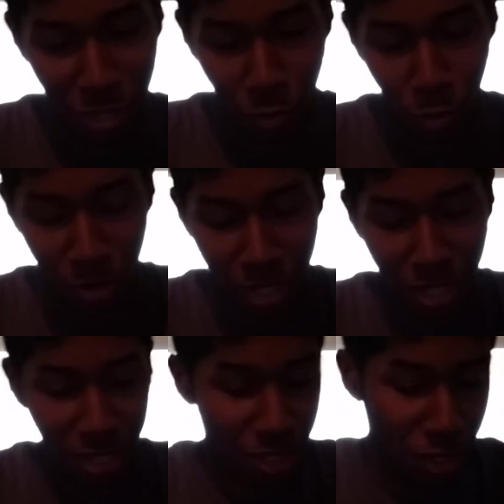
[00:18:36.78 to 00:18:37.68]
And from
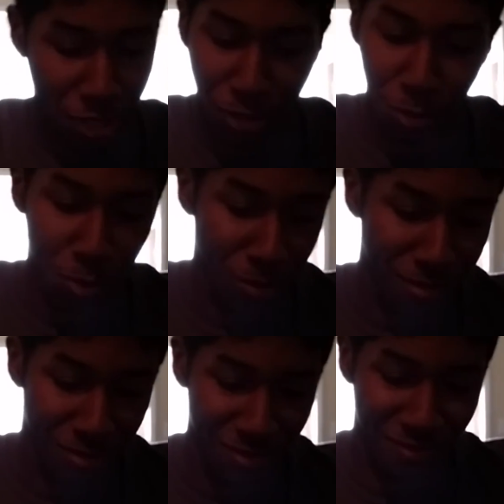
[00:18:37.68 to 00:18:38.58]
there,
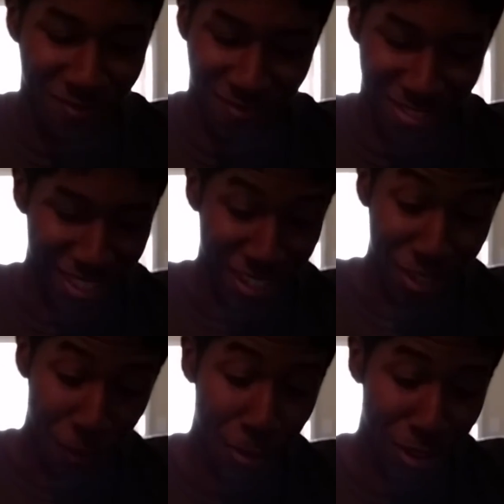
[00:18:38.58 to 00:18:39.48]

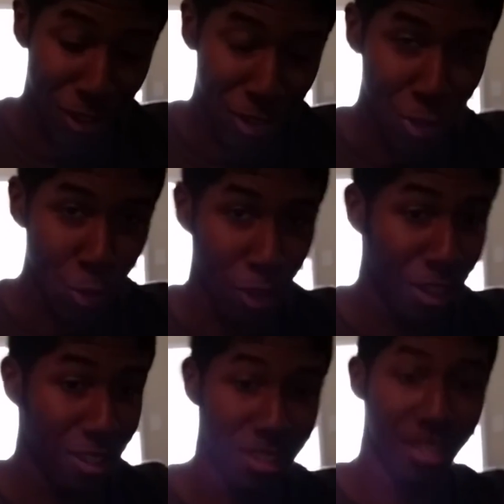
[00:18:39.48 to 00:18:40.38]
again, pretty cut and dry.